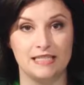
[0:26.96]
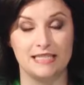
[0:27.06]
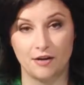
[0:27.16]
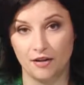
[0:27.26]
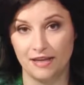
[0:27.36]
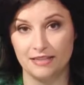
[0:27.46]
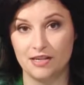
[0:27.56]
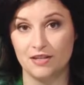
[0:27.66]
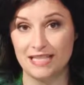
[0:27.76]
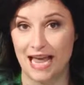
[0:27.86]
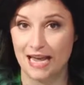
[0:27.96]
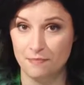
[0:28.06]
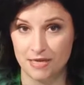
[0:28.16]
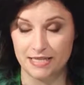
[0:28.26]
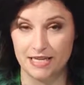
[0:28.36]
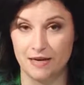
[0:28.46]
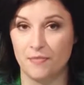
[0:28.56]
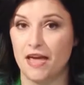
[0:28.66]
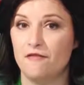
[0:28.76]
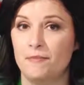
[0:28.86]
the Dairyland Dolls A and B
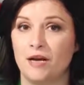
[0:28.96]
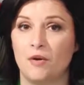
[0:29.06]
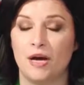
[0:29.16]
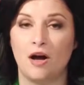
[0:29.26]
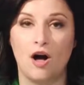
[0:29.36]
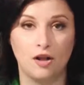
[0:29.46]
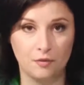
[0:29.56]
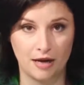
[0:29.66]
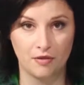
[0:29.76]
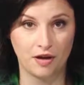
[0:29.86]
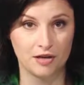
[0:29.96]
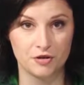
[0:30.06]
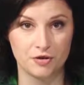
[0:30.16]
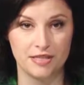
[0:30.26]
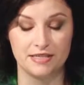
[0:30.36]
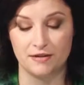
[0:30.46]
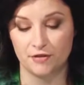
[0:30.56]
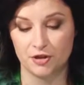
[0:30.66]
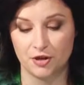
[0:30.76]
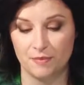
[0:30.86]
team, they have been going all around the country to
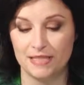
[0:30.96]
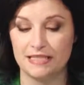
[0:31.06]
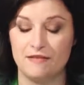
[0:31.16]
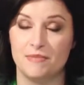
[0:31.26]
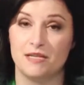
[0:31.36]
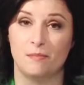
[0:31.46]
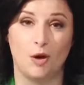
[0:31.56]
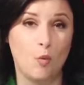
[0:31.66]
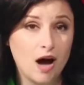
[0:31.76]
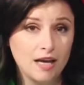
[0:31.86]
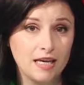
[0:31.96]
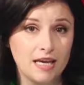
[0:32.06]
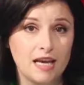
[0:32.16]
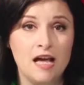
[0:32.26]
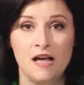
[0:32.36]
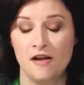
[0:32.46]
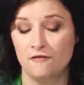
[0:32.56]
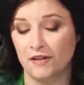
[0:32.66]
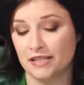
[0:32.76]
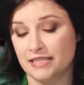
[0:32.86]
different tournaments. They've been to Milwaukee,
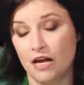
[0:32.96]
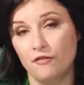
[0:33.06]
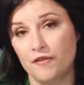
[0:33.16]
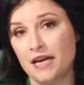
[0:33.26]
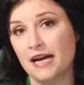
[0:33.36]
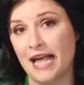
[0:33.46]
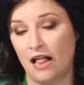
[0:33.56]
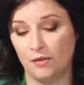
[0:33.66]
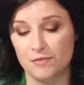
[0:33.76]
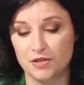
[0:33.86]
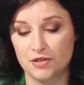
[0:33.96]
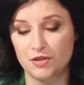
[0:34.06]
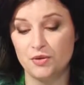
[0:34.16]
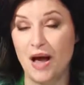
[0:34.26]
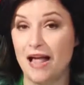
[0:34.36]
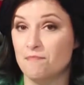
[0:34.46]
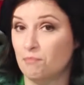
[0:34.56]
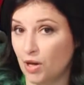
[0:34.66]
Philadelphia, Kalamazoo, and